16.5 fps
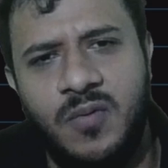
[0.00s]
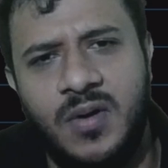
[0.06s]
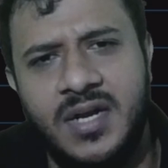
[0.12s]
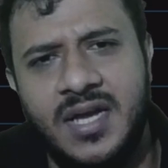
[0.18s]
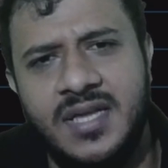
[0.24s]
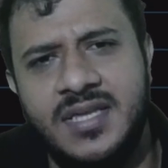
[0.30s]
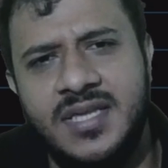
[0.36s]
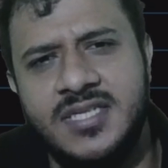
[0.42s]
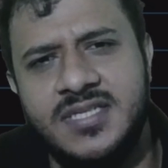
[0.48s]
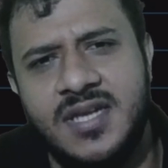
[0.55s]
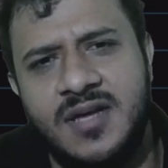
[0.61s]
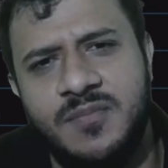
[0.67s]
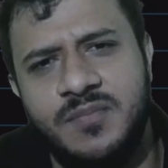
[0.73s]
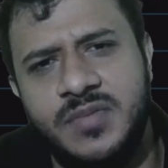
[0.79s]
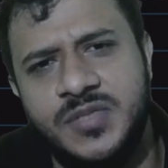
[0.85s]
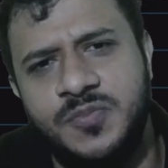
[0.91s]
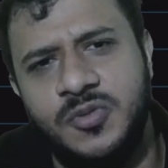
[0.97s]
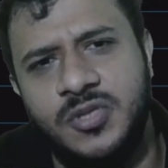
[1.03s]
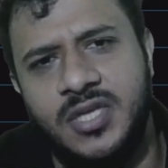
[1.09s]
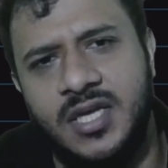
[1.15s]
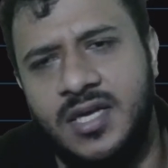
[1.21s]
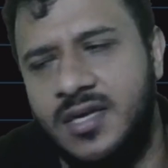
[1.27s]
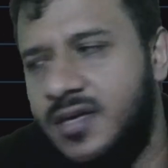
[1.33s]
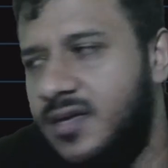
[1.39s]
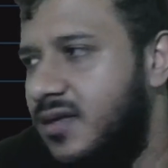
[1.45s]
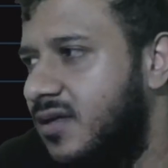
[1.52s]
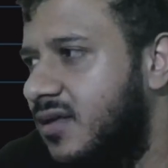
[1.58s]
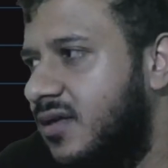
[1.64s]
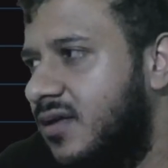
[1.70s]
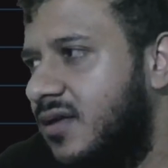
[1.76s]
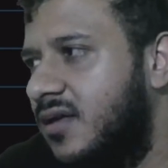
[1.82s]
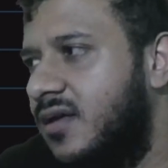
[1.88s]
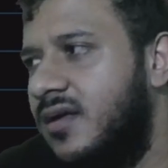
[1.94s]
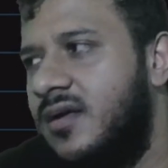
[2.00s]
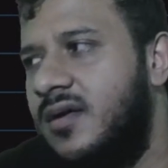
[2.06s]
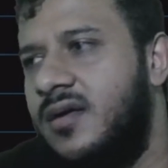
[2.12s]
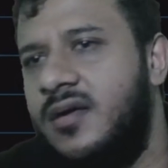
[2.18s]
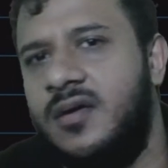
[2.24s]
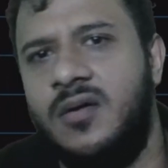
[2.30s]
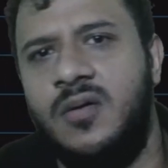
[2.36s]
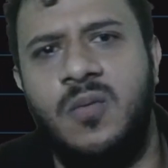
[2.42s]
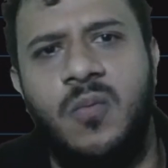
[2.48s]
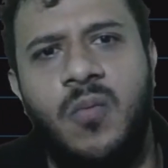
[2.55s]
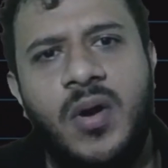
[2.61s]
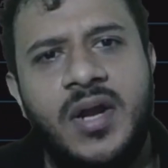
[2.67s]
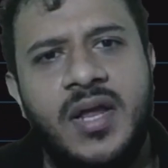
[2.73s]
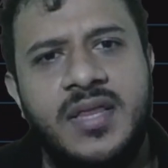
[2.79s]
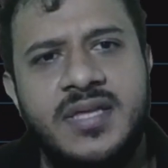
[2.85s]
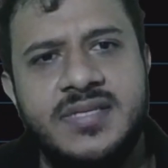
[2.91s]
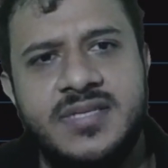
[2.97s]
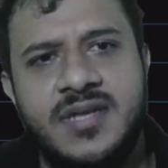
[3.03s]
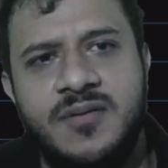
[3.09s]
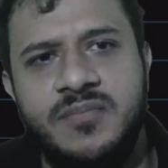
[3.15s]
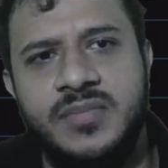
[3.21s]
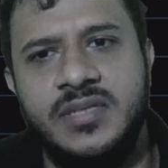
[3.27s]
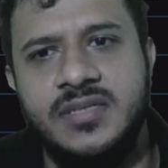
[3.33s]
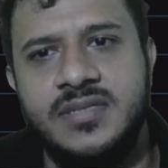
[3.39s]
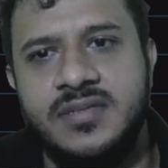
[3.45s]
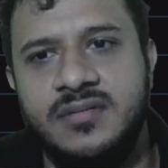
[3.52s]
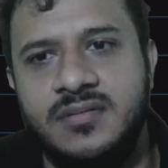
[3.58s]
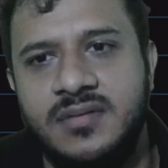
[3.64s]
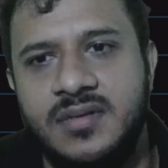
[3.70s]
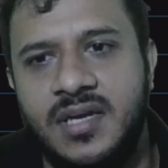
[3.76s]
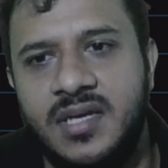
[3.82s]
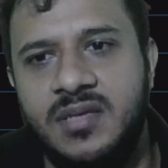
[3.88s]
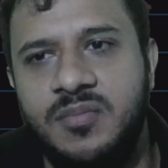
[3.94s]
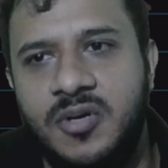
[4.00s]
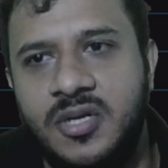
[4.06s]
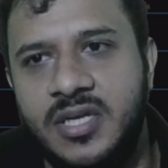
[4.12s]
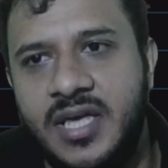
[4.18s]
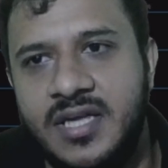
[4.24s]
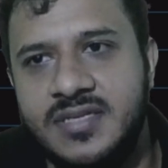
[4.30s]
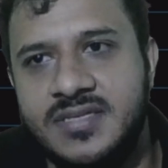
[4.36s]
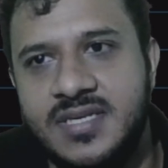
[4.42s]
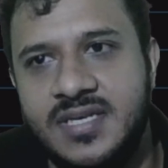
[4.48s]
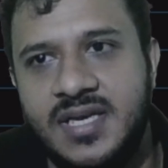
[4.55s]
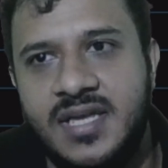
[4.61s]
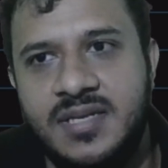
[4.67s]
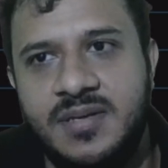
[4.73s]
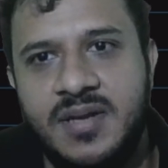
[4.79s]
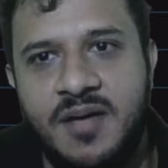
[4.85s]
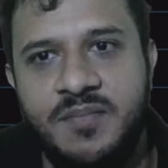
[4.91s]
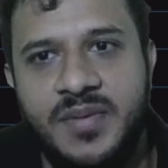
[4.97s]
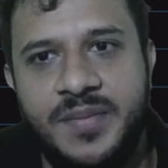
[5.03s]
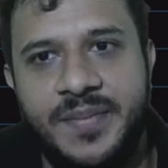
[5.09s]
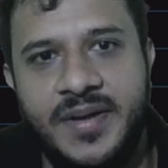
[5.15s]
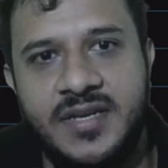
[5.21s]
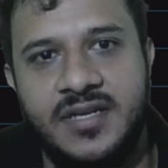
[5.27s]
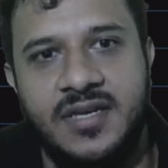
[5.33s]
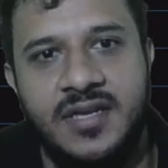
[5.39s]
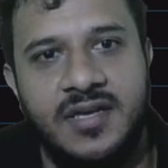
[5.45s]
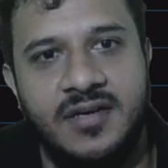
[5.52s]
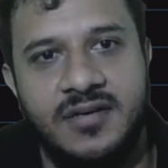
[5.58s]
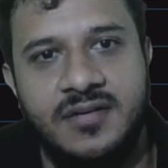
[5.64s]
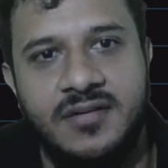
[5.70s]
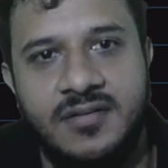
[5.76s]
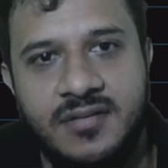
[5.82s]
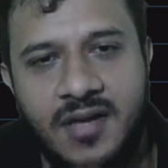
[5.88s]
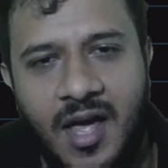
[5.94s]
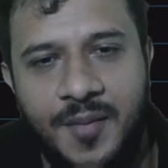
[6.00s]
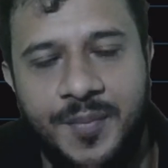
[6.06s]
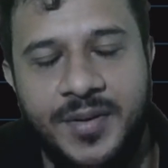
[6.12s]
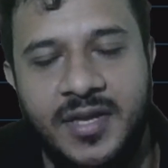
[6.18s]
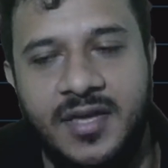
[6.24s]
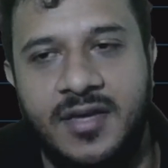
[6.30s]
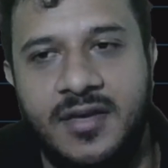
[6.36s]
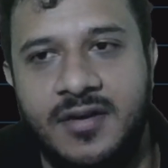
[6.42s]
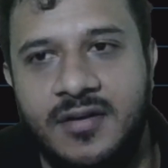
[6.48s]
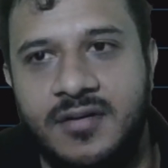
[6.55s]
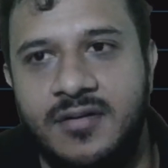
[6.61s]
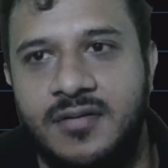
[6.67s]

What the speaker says: What are these numbers, Pute? What are these numbers? Anybody can see any number pattern here happening here?